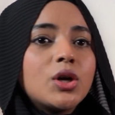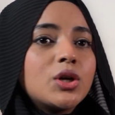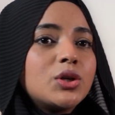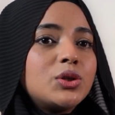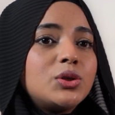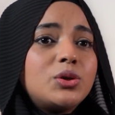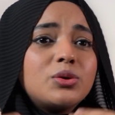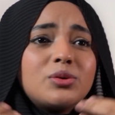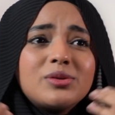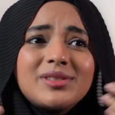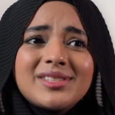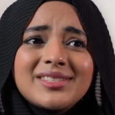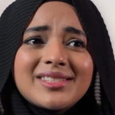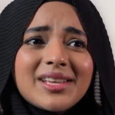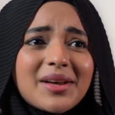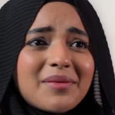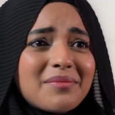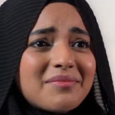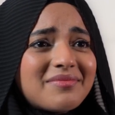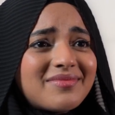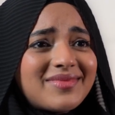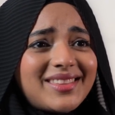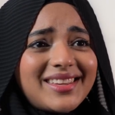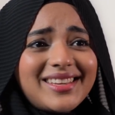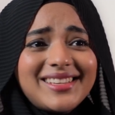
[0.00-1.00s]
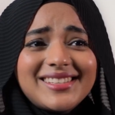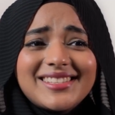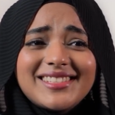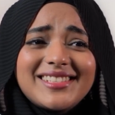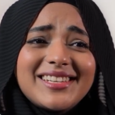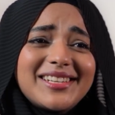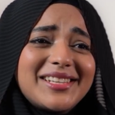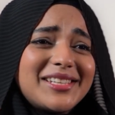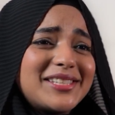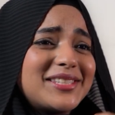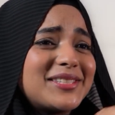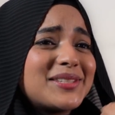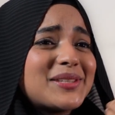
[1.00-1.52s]
do something,
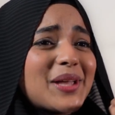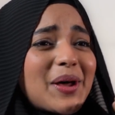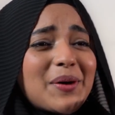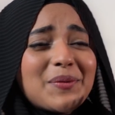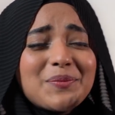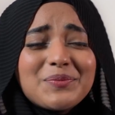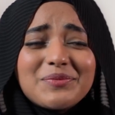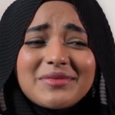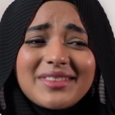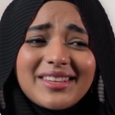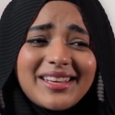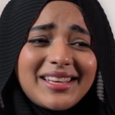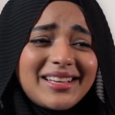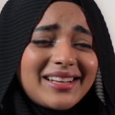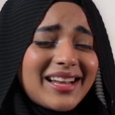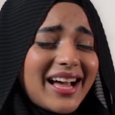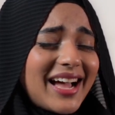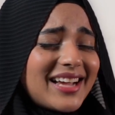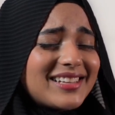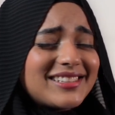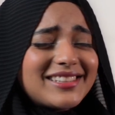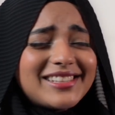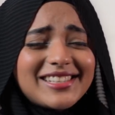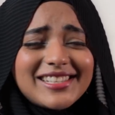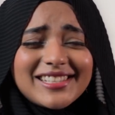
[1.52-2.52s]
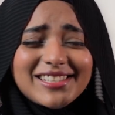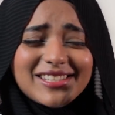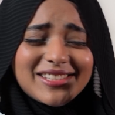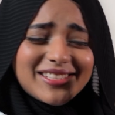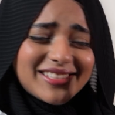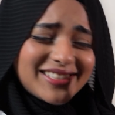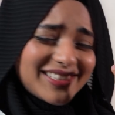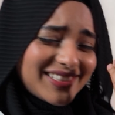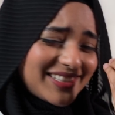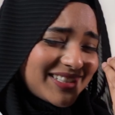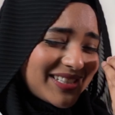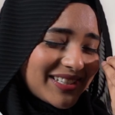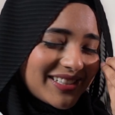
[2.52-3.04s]
study something, at least
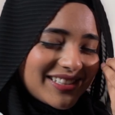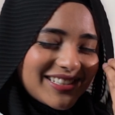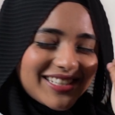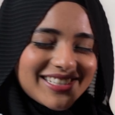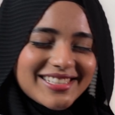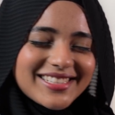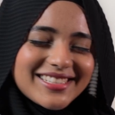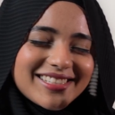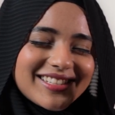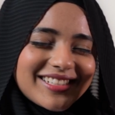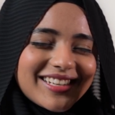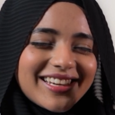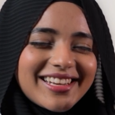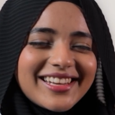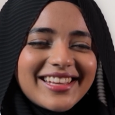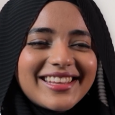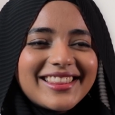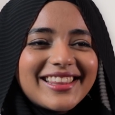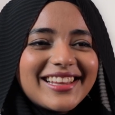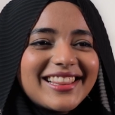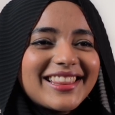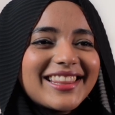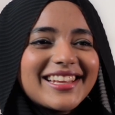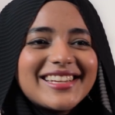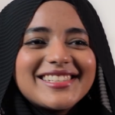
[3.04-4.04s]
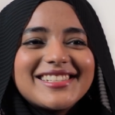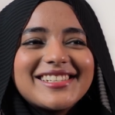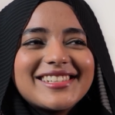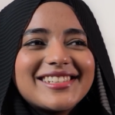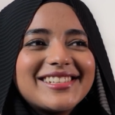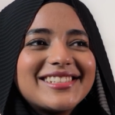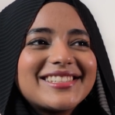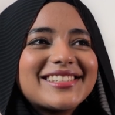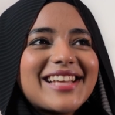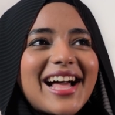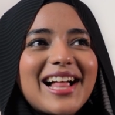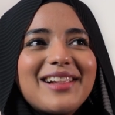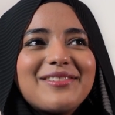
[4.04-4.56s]
just study the
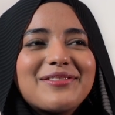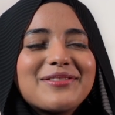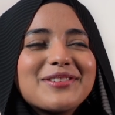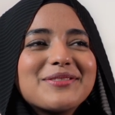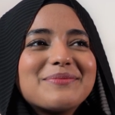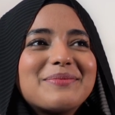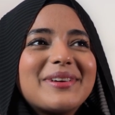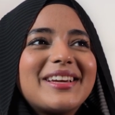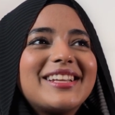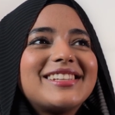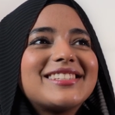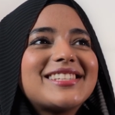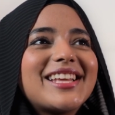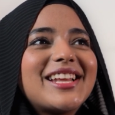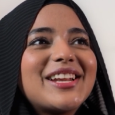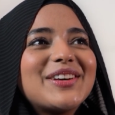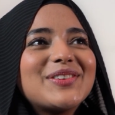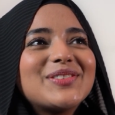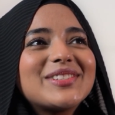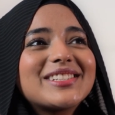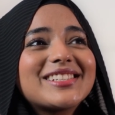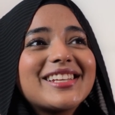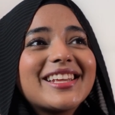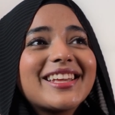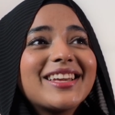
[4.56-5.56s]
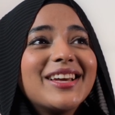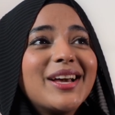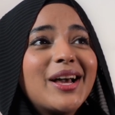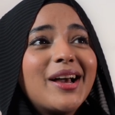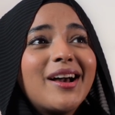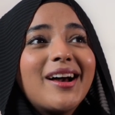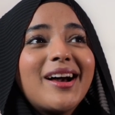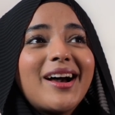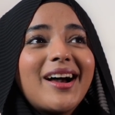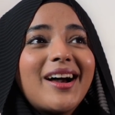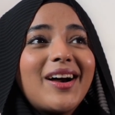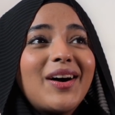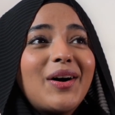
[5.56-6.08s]
letters, alphabets. And I was like,
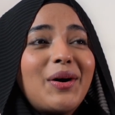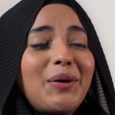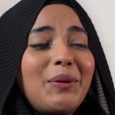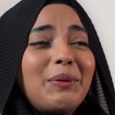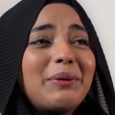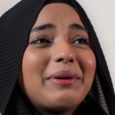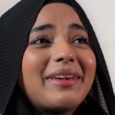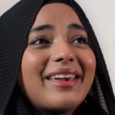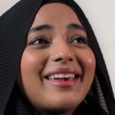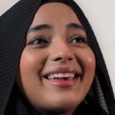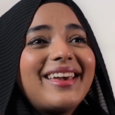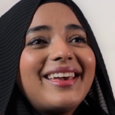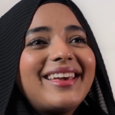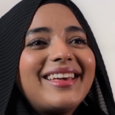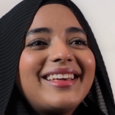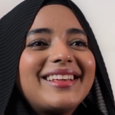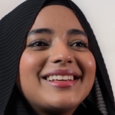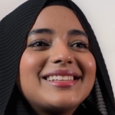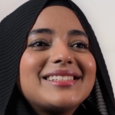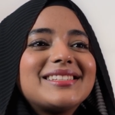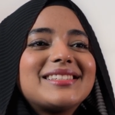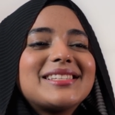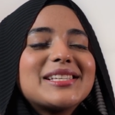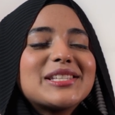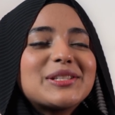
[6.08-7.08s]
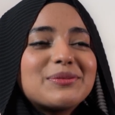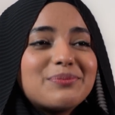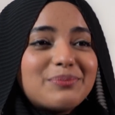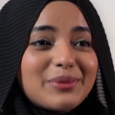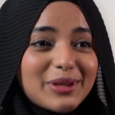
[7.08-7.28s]
okay, just